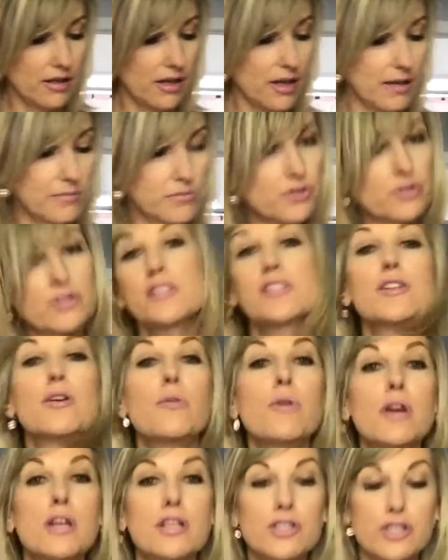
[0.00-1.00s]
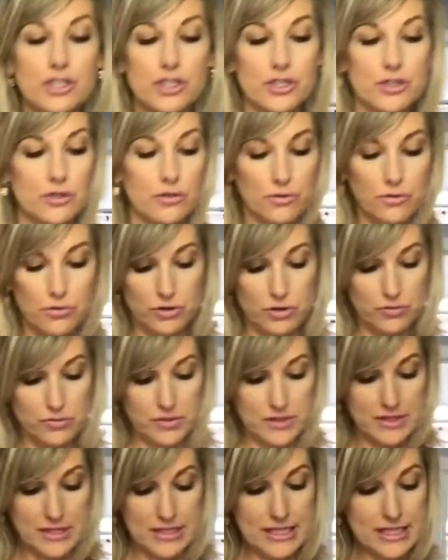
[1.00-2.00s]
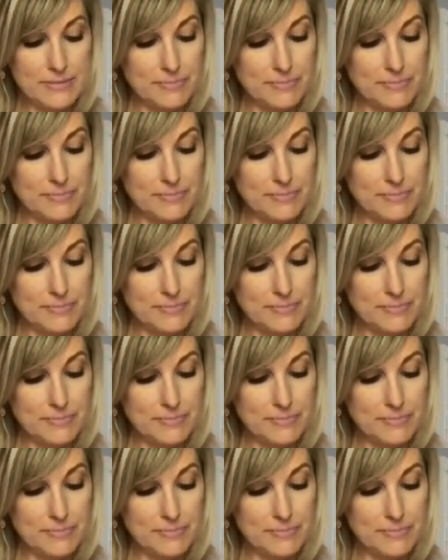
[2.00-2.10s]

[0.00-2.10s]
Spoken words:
I'm just going to use this